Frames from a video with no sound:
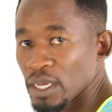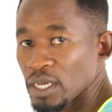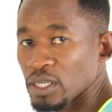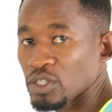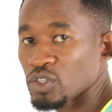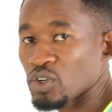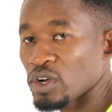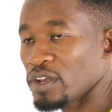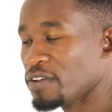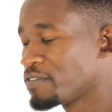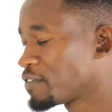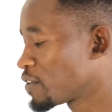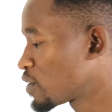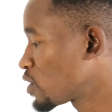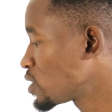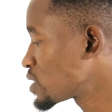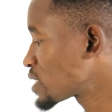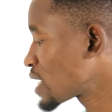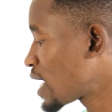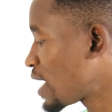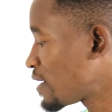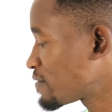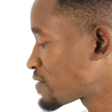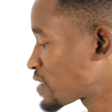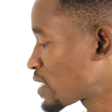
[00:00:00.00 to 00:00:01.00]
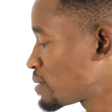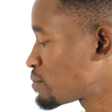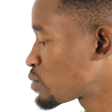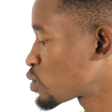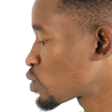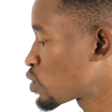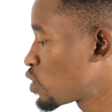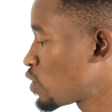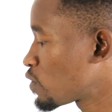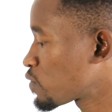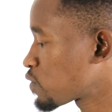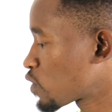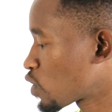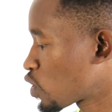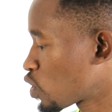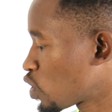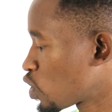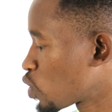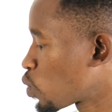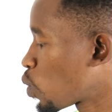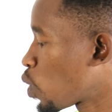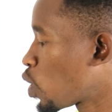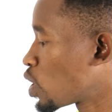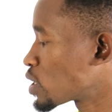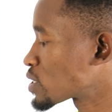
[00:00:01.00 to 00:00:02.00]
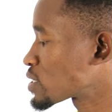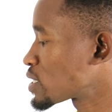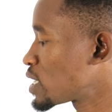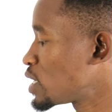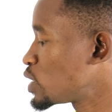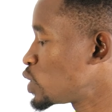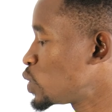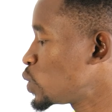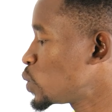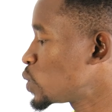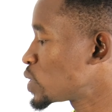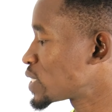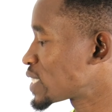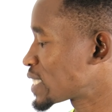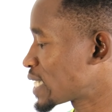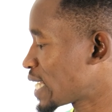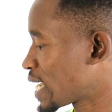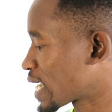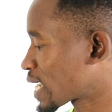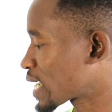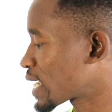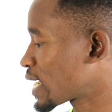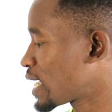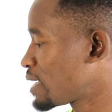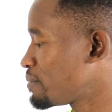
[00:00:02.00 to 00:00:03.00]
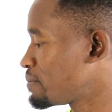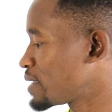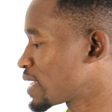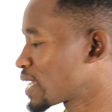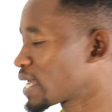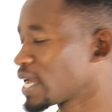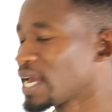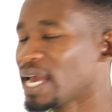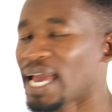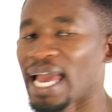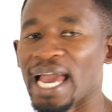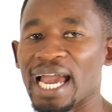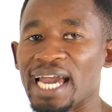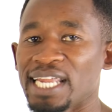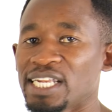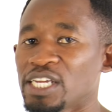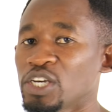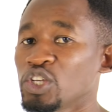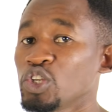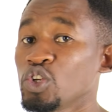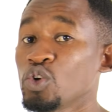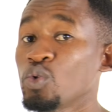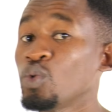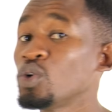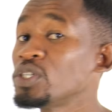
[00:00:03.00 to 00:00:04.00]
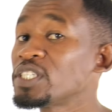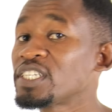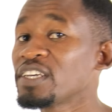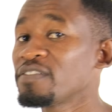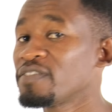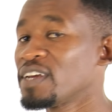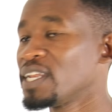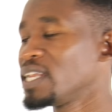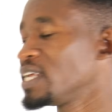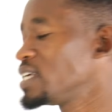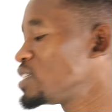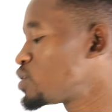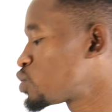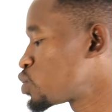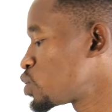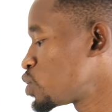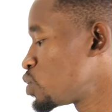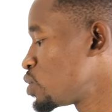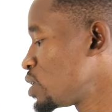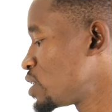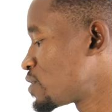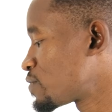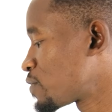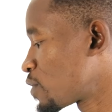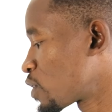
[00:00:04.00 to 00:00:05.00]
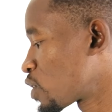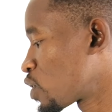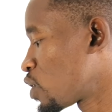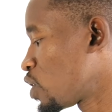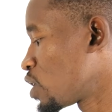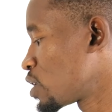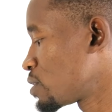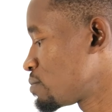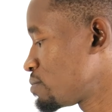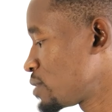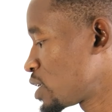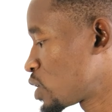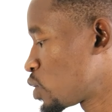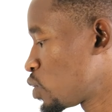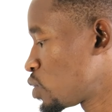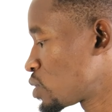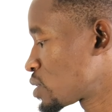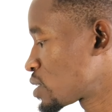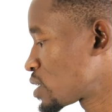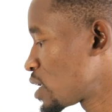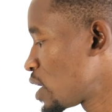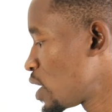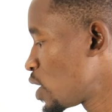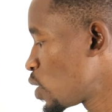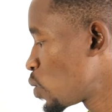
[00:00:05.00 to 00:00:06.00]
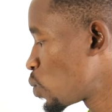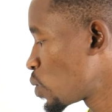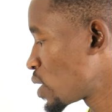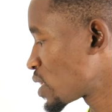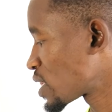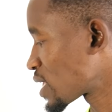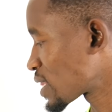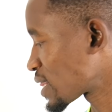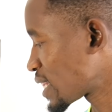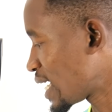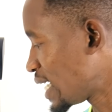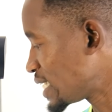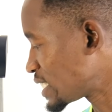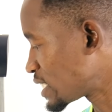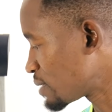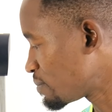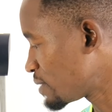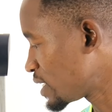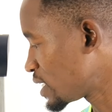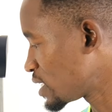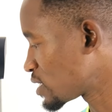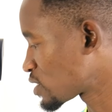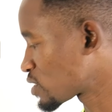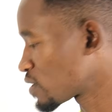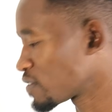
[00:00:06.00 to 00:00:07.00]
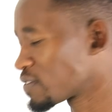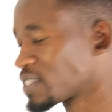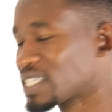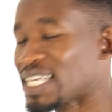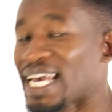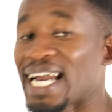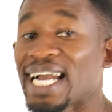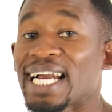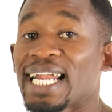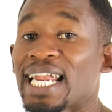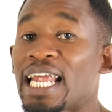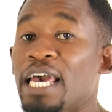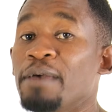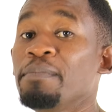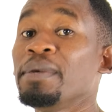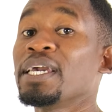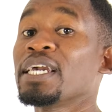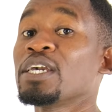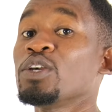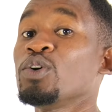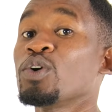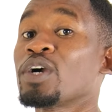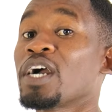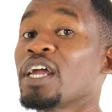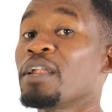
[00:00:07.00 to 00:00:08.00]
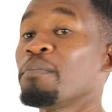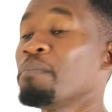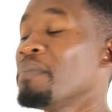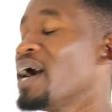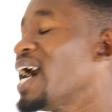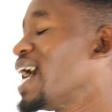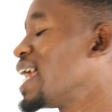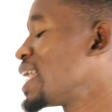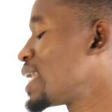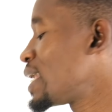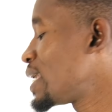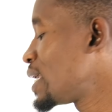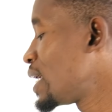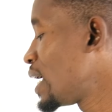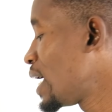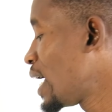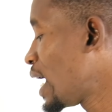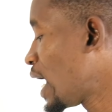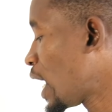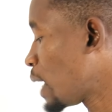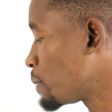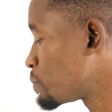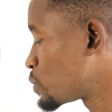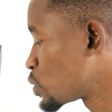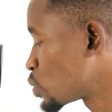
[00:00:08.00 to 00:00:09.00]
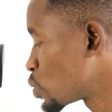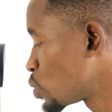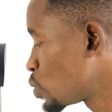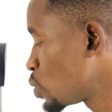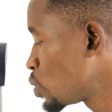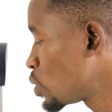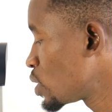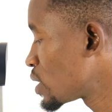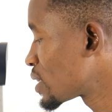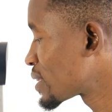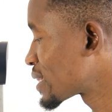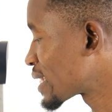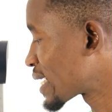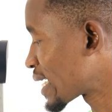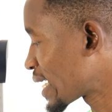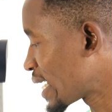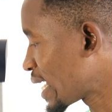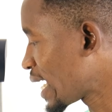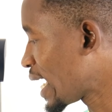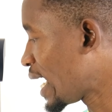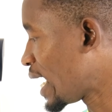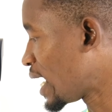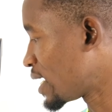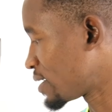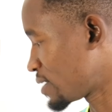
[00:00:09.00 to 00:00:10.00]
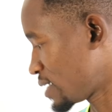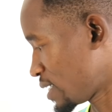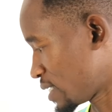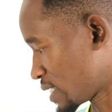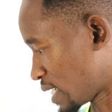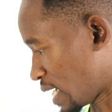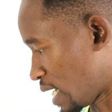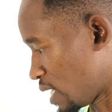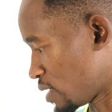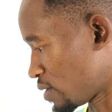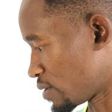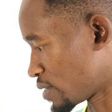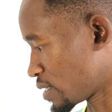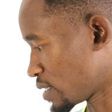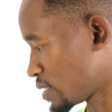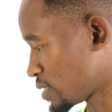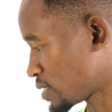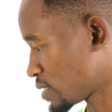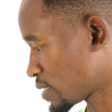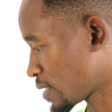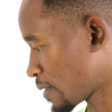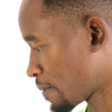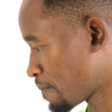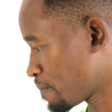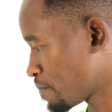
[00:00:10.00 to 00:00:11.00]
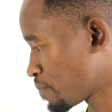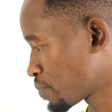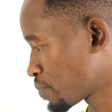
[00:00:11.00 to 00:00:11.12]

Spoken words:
So if you don't have time to go for long walks, do stair climbing. And you won't even need to do it for long, because with the 30 minutes of stair climbing, you can burn up to 300 calories.